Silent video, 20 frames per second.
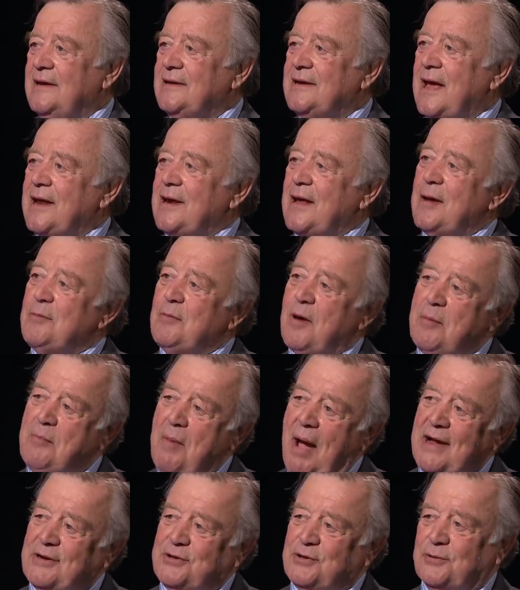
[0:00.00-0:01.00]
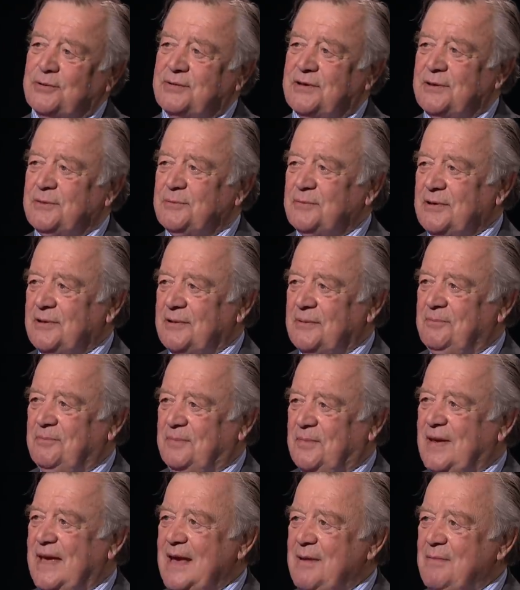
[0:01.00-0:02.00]
no doubt why my children will
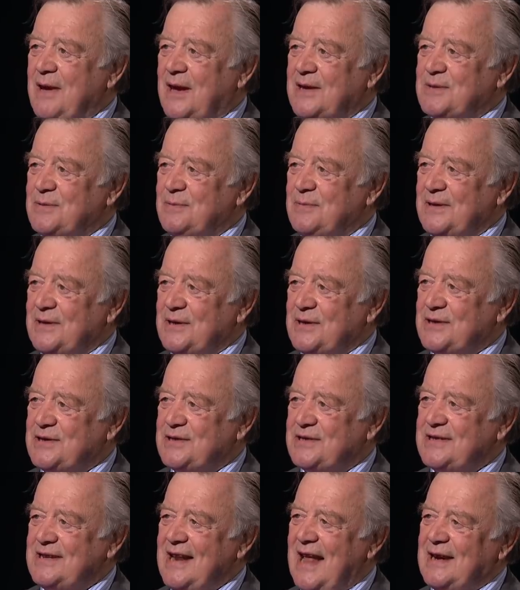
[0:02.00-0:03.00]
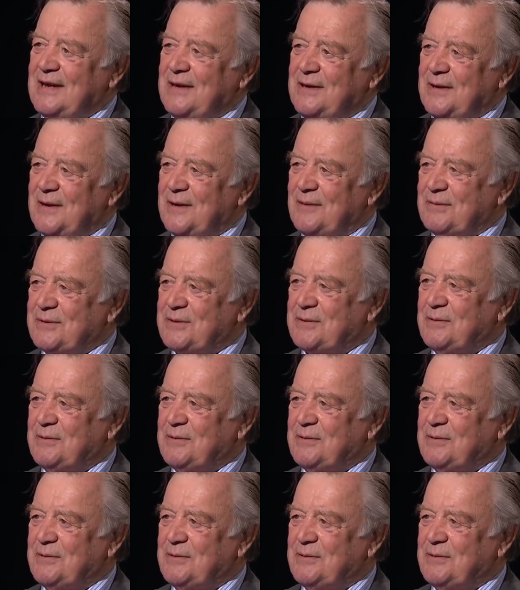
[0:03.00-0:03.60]
keep asking me these slightly nervous